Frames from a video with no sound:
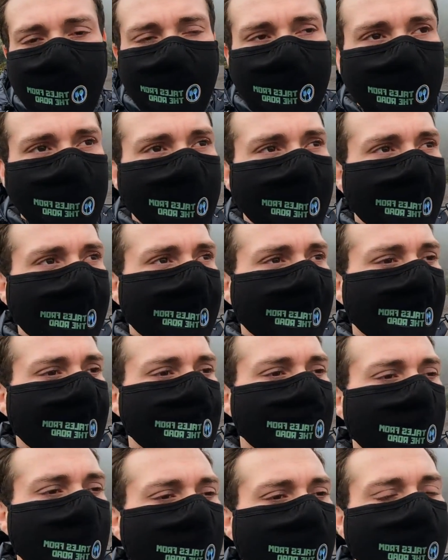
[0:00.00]
to
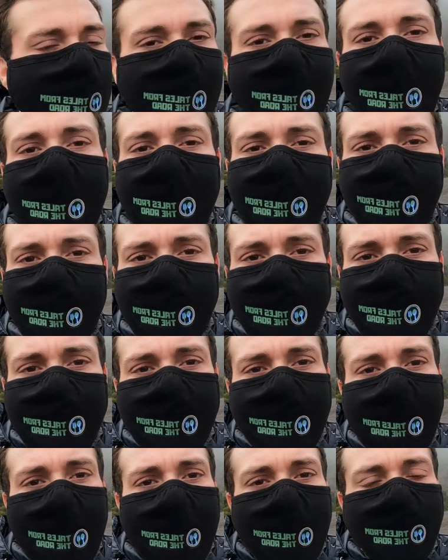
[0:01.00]
both the animals
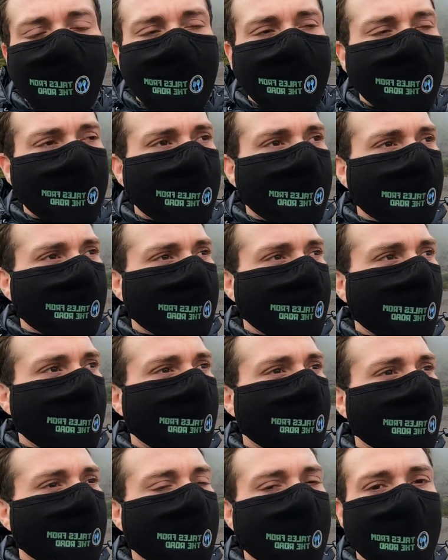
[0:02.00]
that they have here,
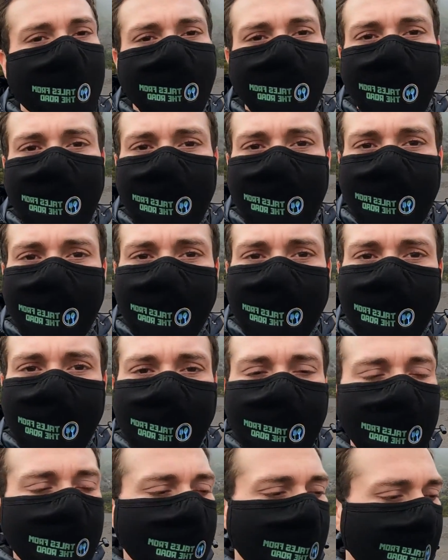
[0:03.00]
where they have a
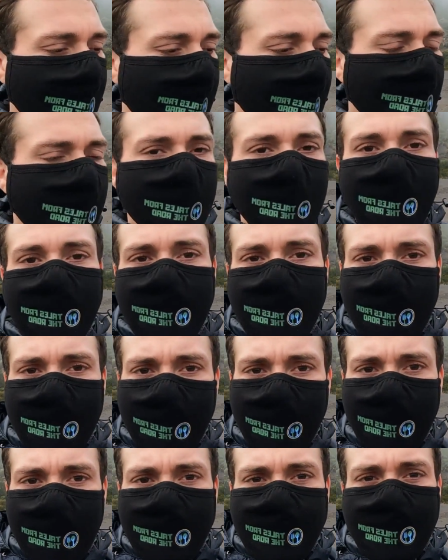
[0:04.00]
really one of the
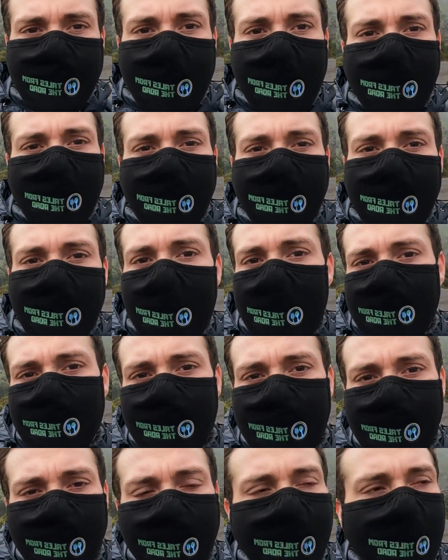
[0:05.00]
coolest amount of
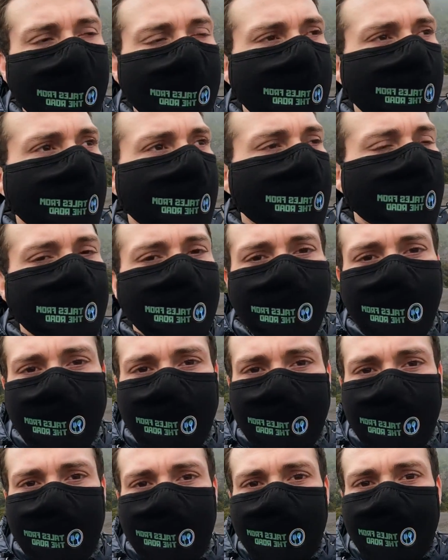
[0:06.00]
nocturnal animals,
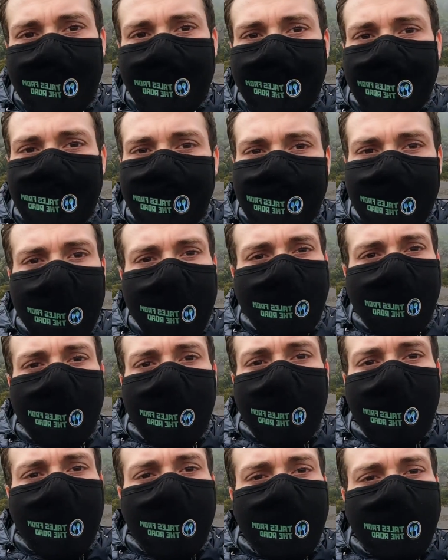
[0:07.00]
including
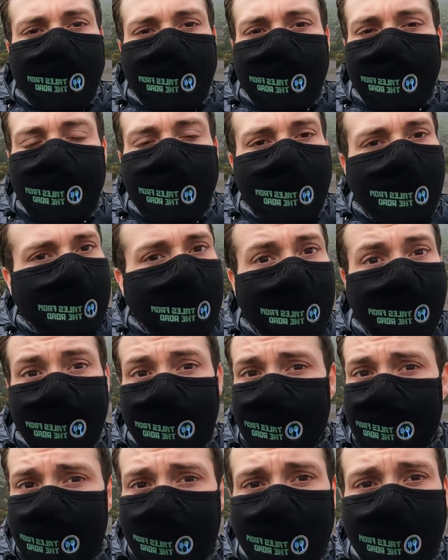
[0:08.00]
jaguars. They have
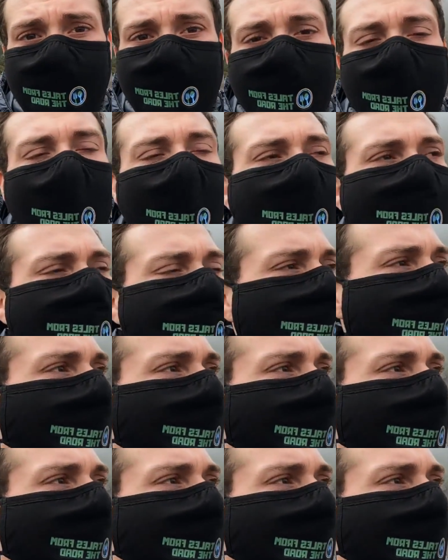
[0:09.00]
a ton of bats